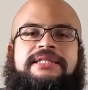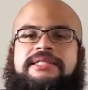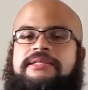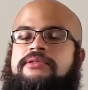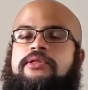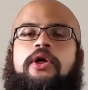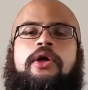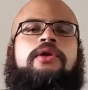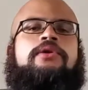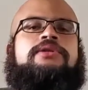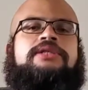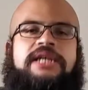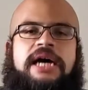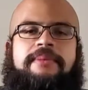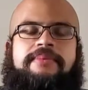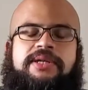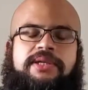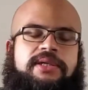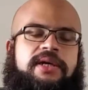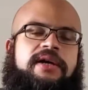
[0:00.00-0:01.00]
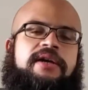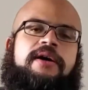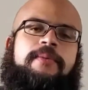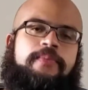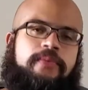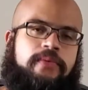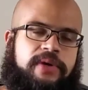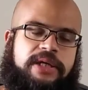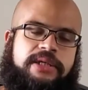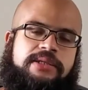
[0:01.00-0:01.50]
Little Debbie's, hit
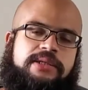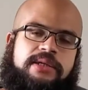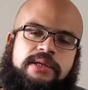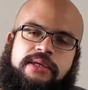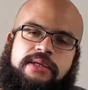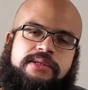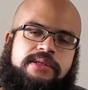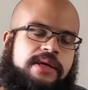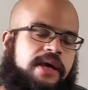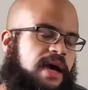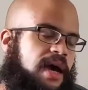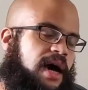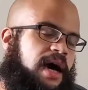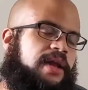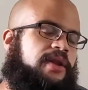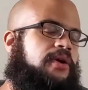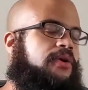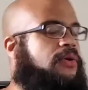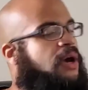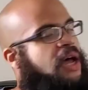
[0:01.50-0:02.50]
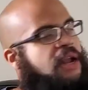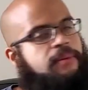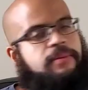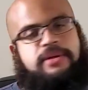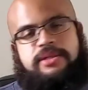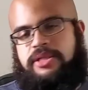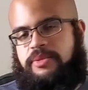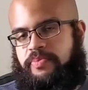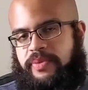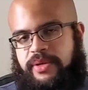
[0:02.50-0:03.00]
up Reese's. I know you got them
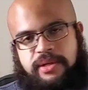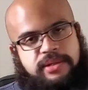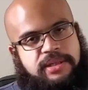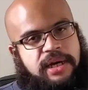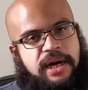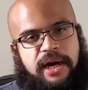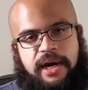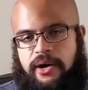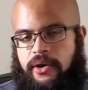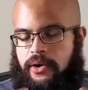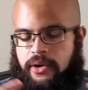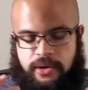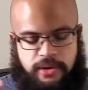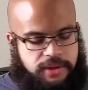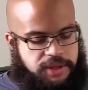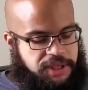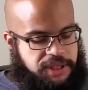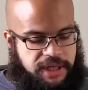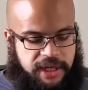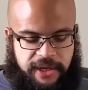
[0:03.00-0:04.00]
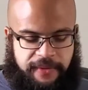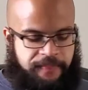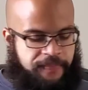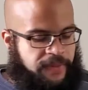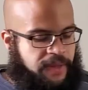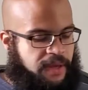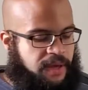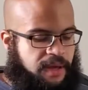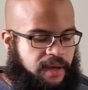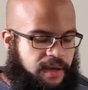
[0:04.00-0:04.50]
on speed dial, Hershey.
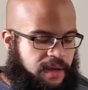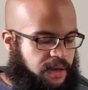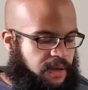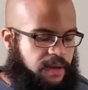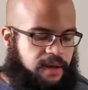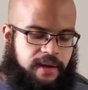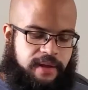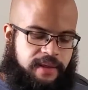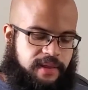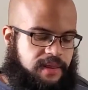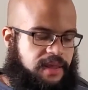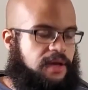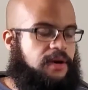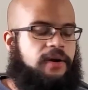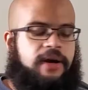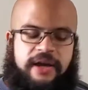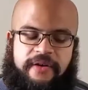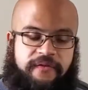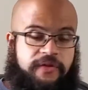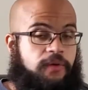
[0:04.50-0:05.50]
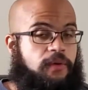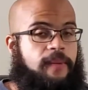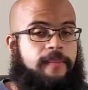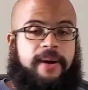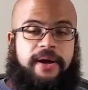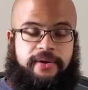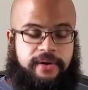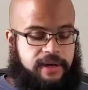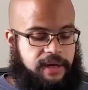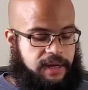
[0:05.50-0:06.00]
They'll give you a
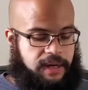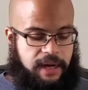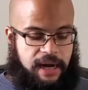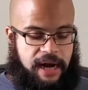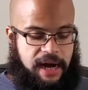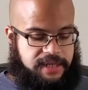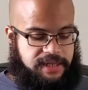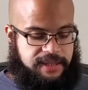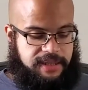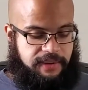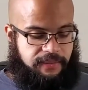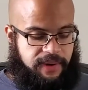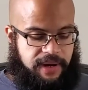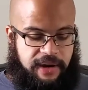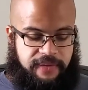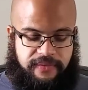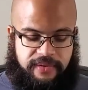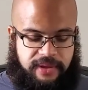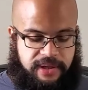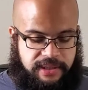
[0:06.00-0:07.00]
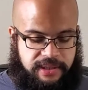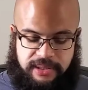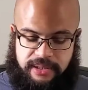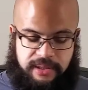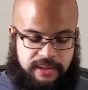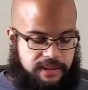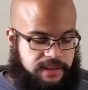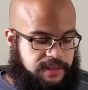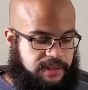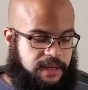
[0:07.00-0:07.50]
better concoction than whatever this
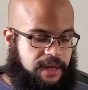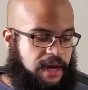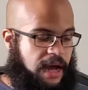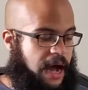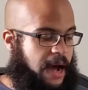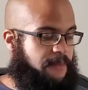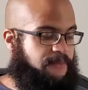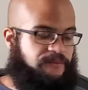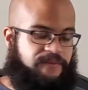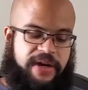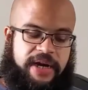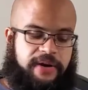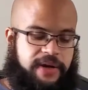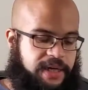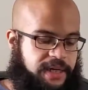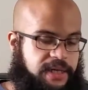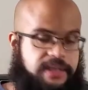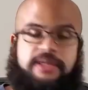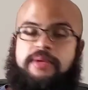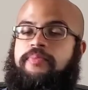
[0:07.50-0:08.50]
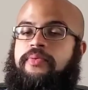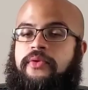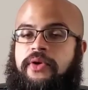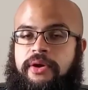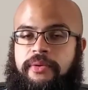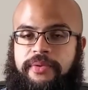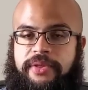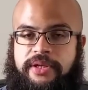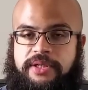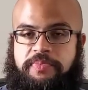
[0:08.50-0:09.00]
is. I'm very
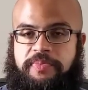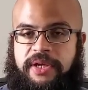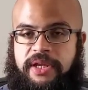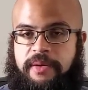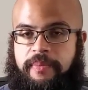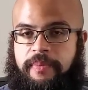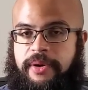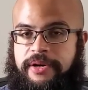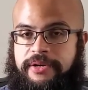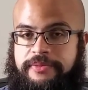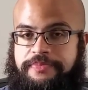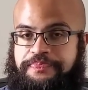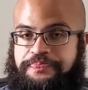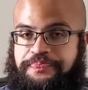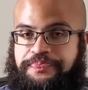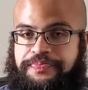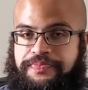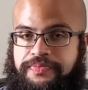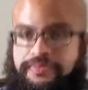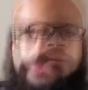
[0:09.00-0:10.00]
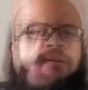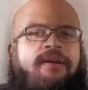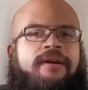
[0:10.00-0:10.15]
disappointed with this peanut butter.